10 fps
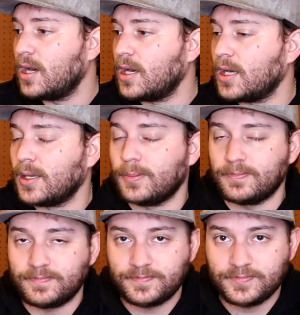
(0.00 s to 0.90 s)

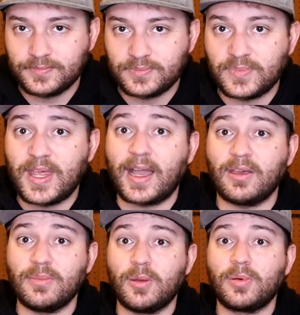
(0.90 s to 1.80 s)
that
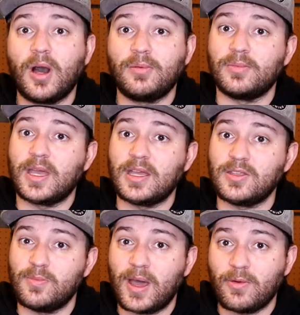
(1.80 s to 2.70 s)
can be a problem,
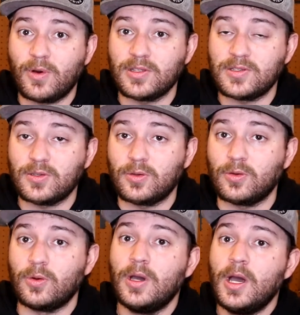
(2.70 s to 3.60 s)
and you might want to